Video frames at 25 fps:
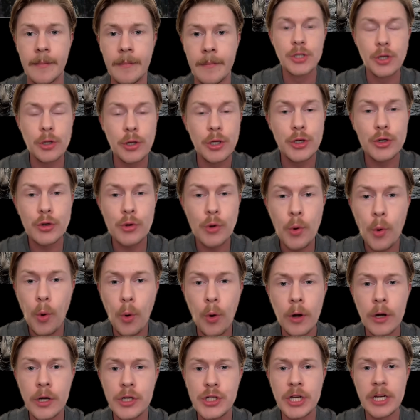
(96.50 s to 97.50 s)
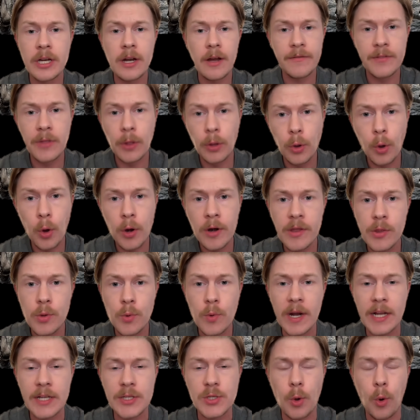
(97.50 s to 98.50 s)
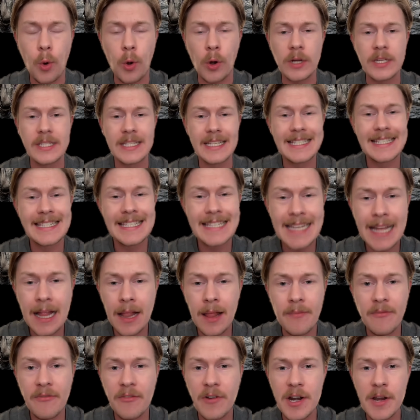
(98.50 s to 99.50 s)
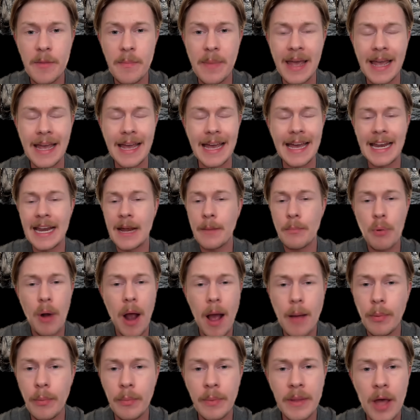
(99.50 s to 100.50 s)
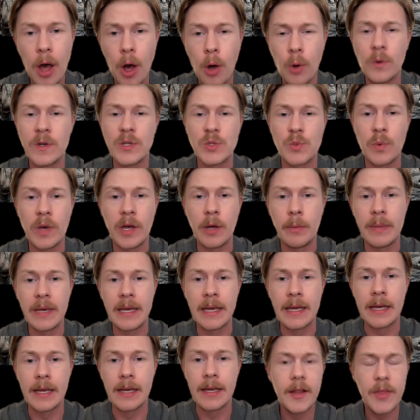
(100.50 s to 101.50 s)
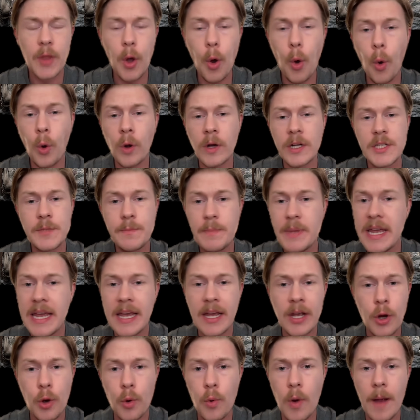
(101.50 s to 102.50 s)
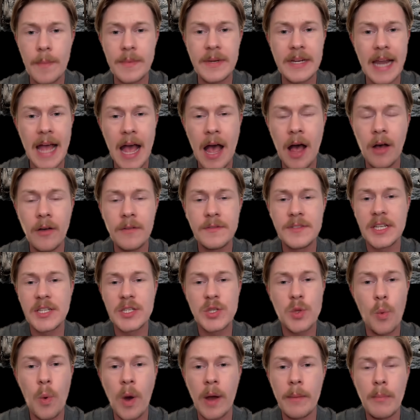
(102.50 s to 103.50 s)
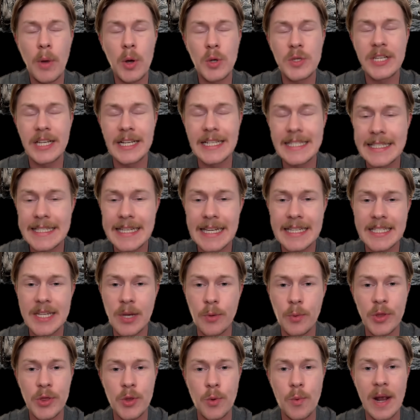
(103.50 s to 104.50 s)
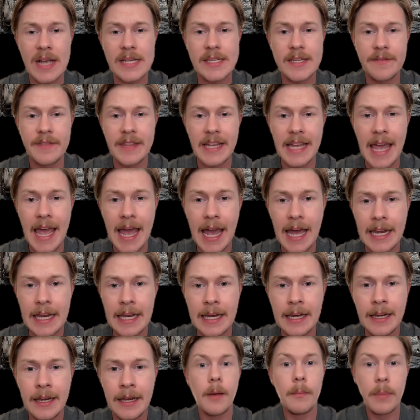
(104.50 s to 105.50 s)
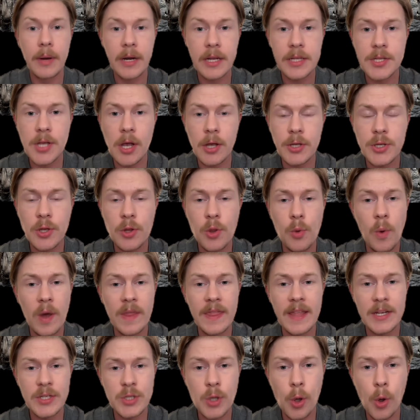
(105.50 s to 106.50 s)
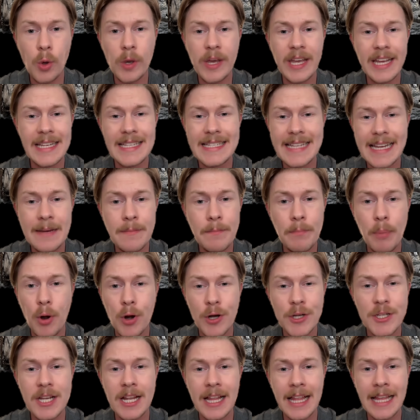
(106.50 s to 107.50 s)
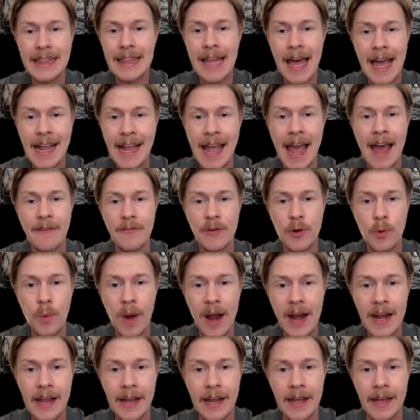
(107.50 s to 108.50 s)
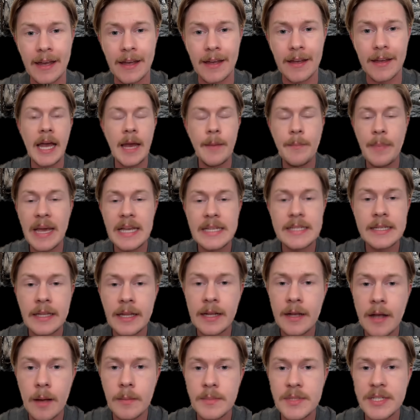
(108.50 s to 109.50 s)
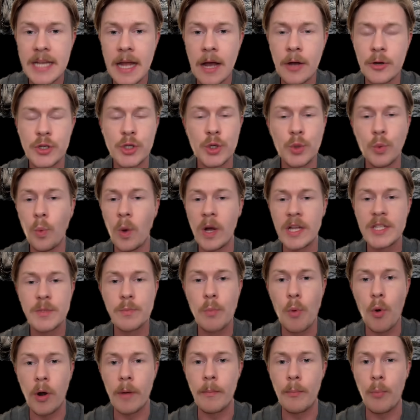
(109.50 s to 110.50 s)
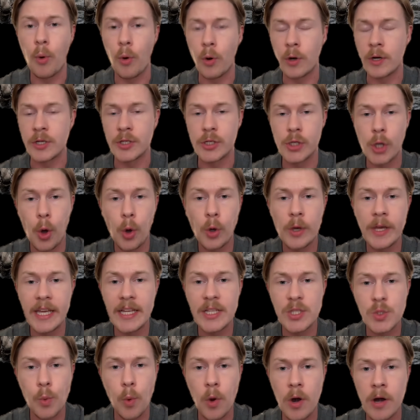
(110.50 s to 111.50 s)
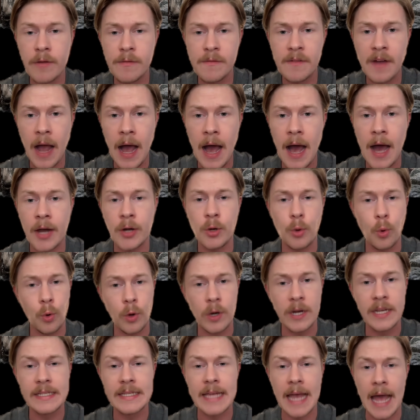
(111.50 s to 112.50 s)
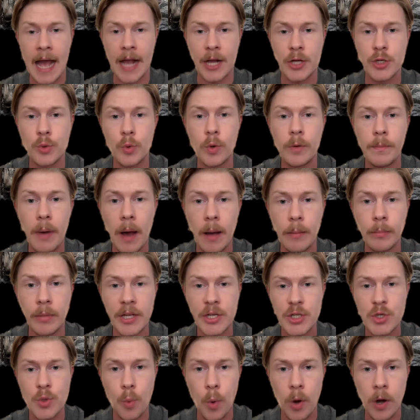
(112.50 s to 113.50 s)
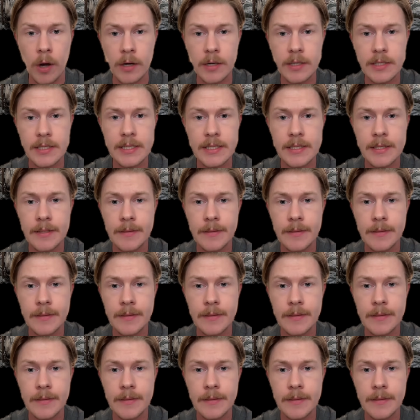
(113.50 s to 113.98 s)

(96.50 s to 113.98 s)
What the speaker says: So the true origin of the Lord of the Rings orcs is still up for debate, and it probably always will be. The orcs being corrupted elves is the one most consistent with the rest of the canon, but it's also the one that Tolkien didn't personally like after writing it. It basically comes down to what's more important, Tolkien's word of God or his actual published works.